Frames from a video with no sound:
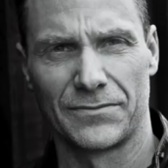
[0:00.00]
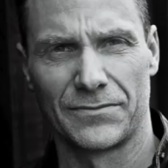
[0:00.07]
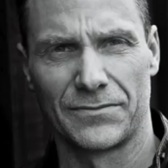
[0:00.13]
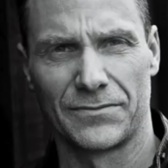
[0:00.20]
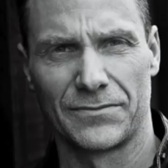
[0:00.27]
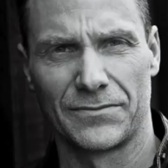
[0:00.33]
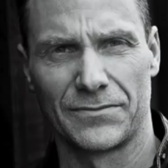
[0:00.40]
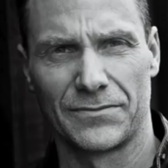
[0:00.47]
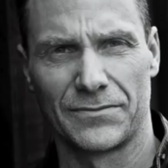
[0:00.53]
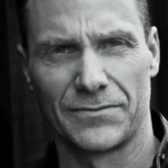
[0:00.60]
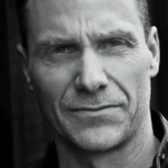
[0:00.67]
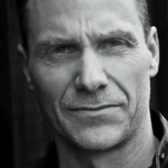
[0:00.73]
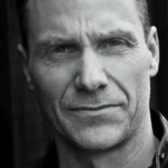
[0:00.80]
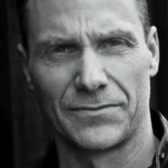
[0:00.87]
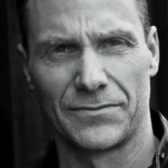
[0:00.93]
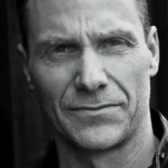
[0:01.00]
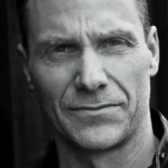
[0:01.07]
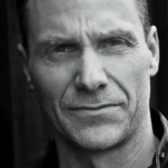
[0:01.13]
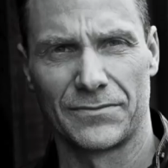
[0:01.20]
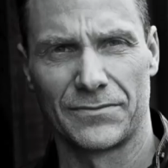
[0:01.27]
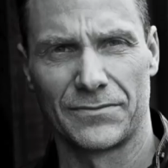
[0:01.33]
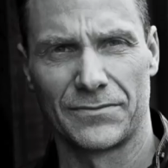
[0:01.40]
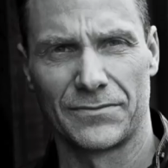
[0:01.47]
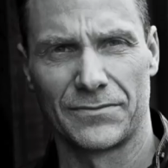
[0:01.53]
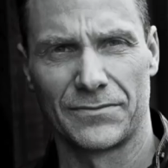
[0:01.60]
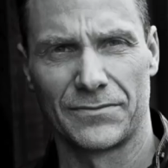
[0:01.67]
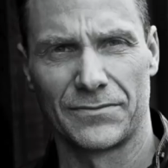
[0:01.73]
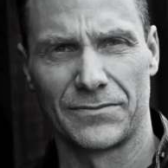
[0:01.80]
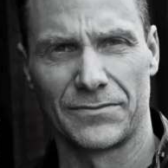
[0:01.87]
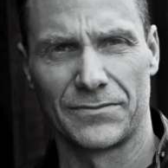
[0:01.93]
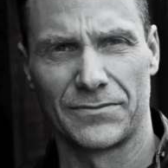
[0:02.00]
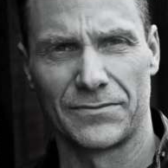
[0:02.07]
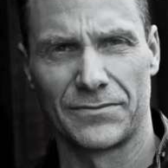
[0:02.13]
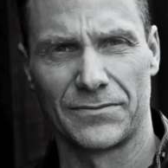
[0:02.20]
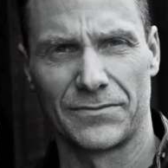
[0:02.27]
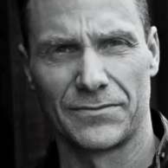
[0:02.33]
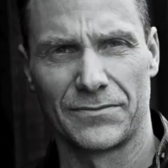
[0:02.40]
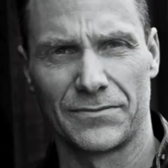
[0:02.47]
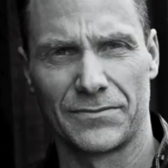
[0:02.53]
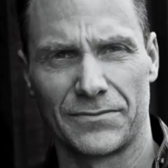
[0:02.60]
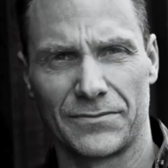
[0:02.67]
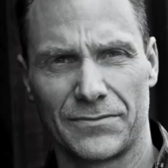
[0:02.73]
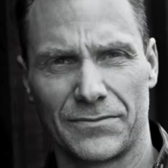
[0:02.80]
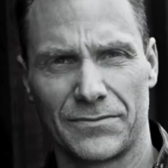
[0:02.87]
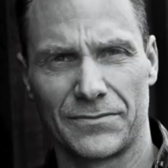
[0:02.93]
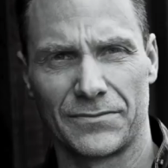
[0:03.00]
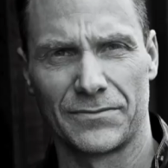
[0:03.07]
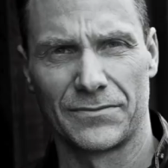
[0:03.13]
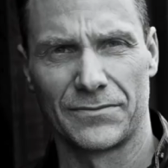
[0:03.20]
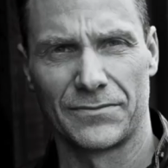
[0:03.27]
(silent)